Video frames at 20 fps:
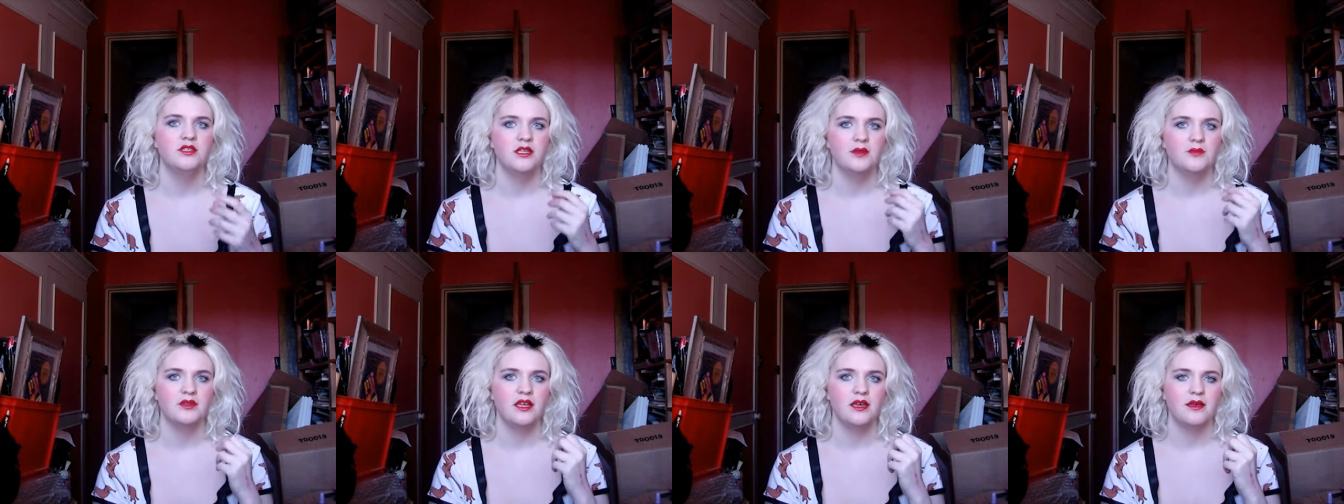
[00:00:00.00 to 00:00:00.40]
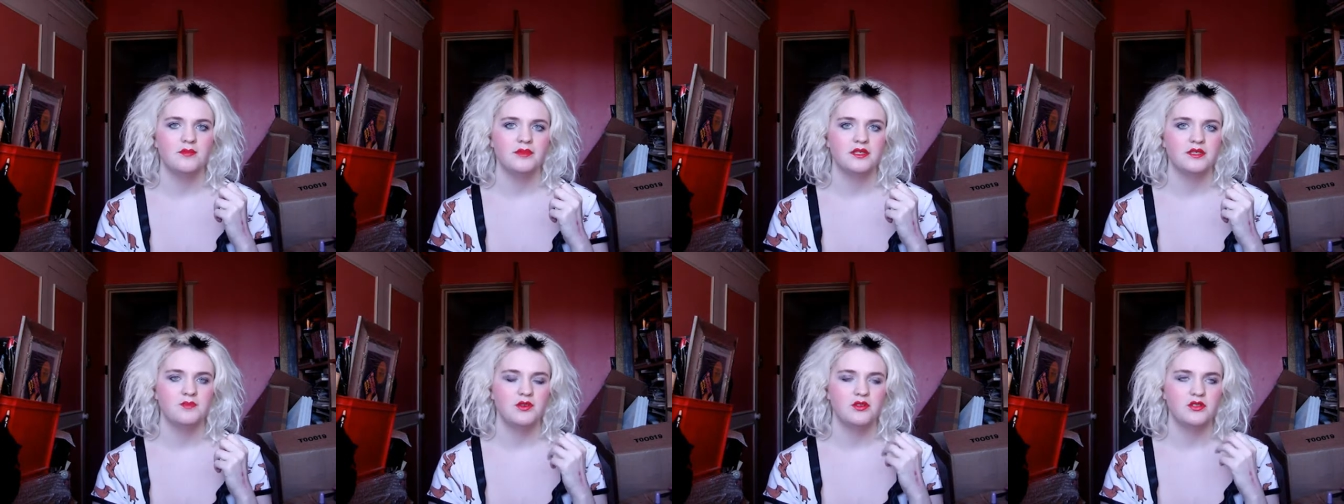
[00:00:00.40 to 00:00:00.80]

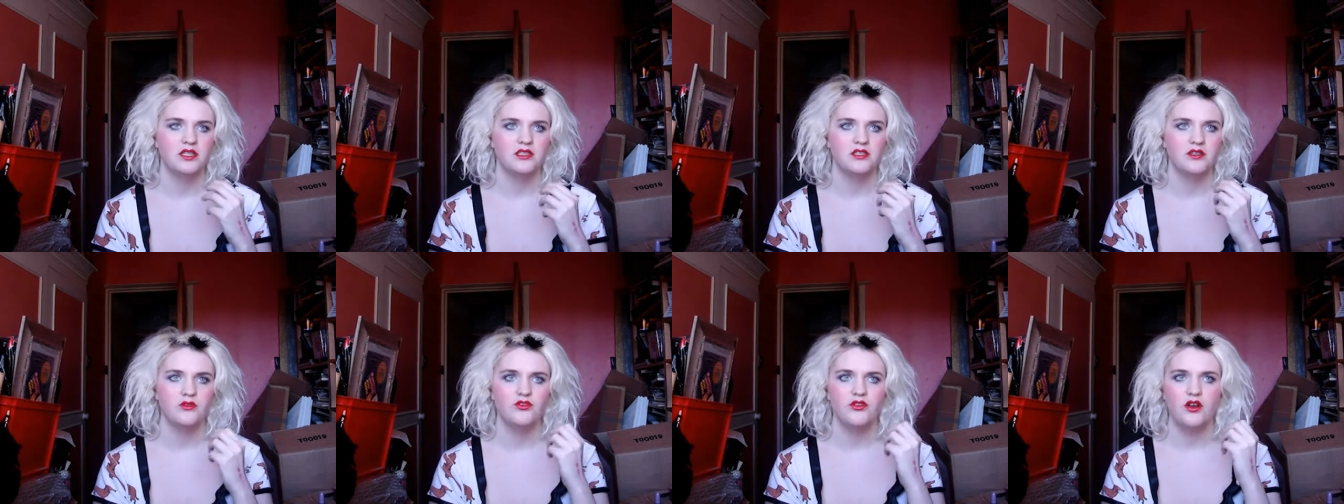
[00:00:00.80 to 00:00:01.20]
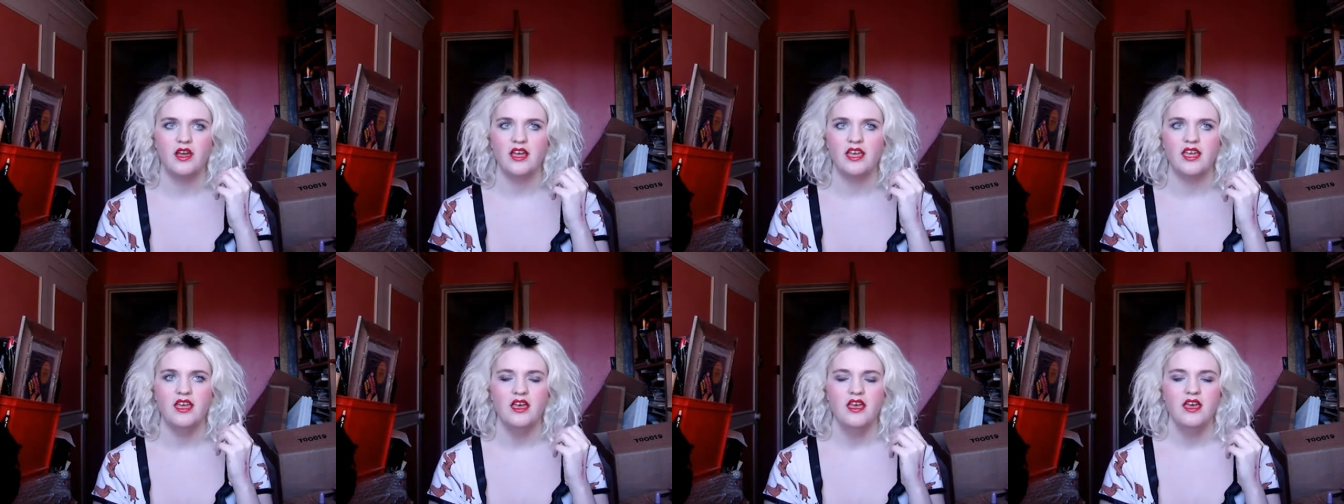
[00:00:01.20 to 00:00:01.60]
sometimes, because it's so
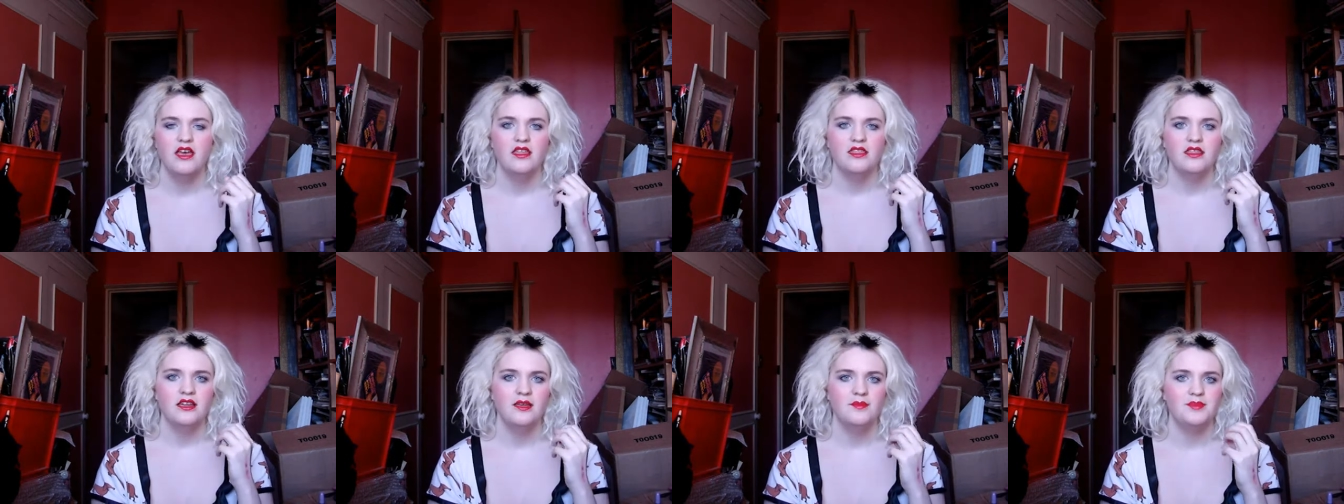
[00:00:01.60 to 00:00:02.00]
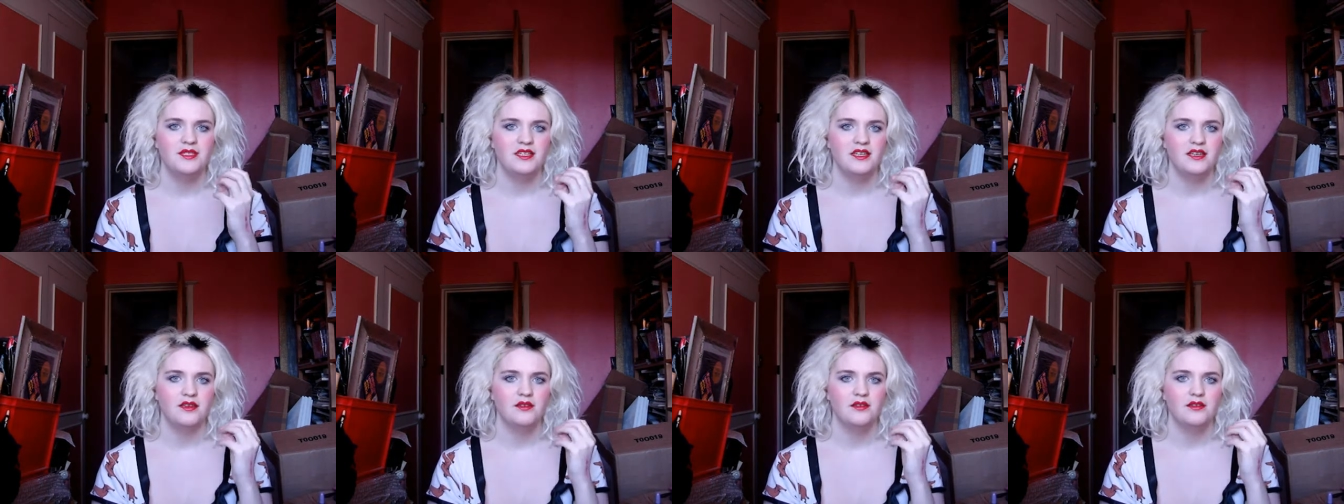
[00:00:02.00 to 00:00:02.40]
dry, the
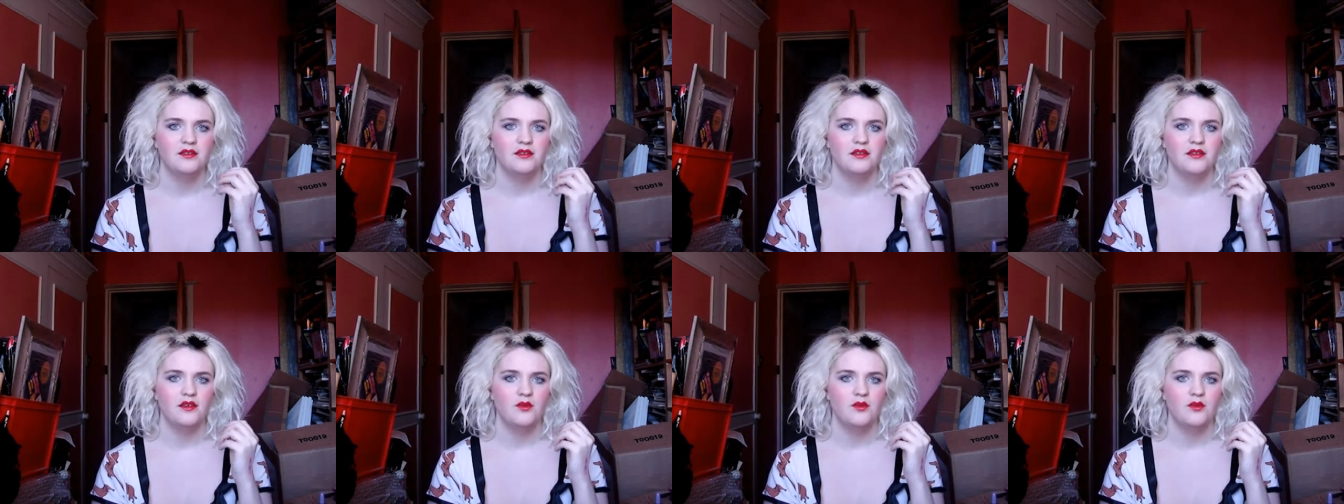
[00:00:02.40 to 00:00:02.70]
lipstick,